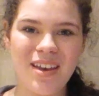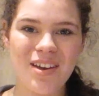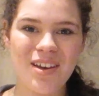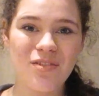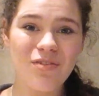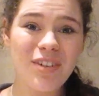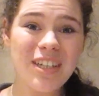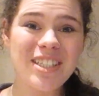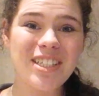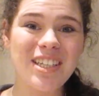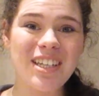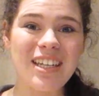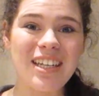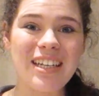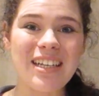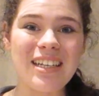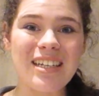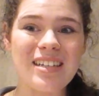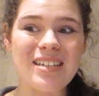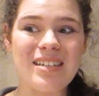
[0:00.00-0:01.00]

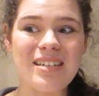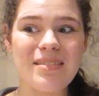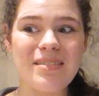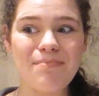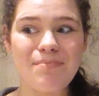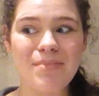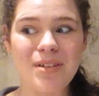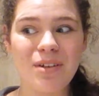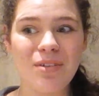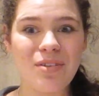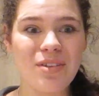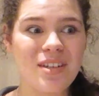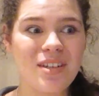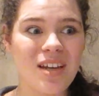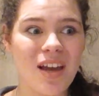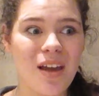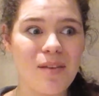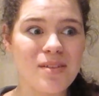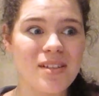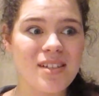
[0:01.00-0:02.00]
Originally, both
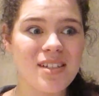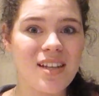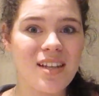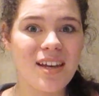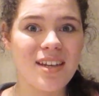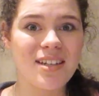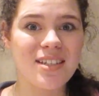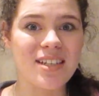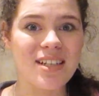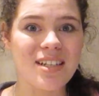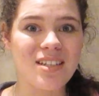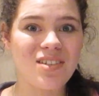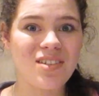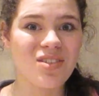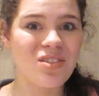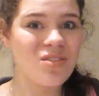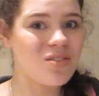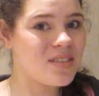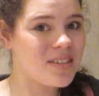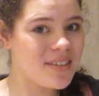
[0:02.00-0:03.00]
types of
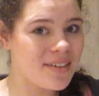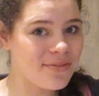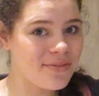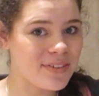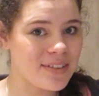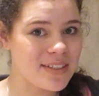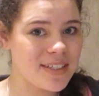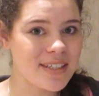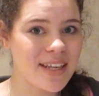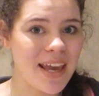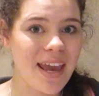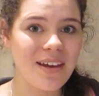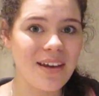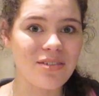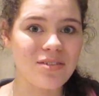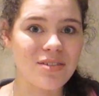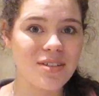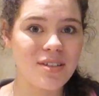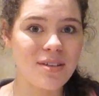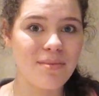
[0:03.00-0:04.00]
scientists used different
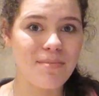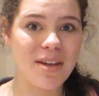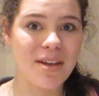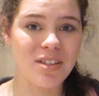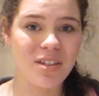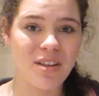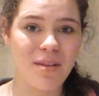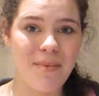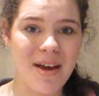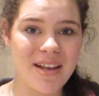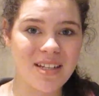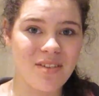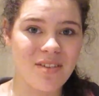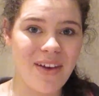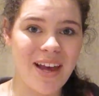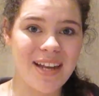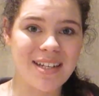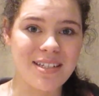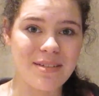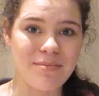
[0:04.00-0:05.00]
scales to measure the mass of
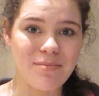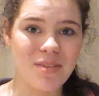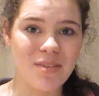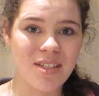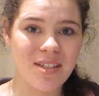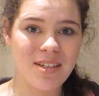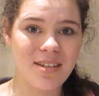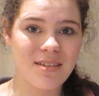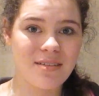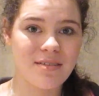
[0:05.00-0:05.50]
atoms.